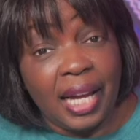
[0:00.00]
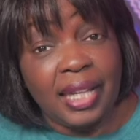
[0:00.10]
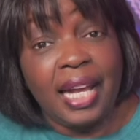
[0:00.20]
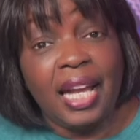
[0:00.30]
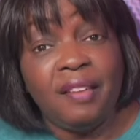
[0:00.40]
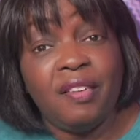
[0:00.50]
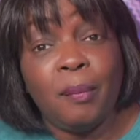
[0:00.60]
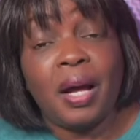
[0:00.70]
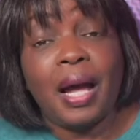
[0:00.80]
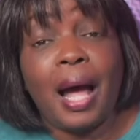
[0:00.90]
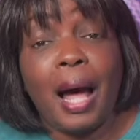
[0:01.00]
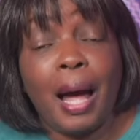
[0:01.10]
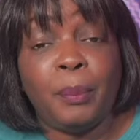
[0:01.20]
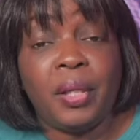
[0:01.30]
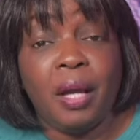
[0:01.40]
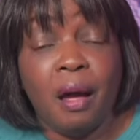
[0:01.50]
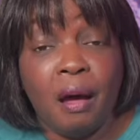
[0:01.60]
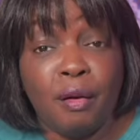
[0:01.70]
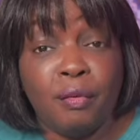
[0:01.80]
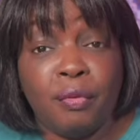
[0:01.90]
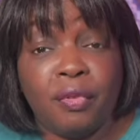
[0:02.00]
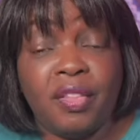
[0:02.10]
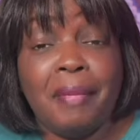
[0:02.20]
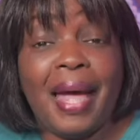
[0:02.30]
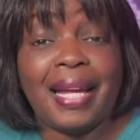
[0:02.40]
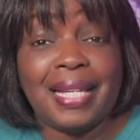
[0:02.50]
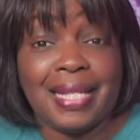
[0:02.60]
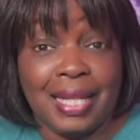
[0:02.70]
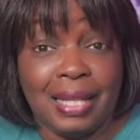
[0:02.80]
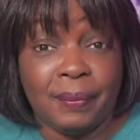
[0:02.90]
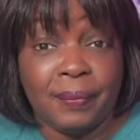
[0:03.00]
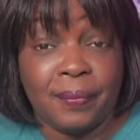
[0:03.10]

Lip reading: I gave him a copy of the magazine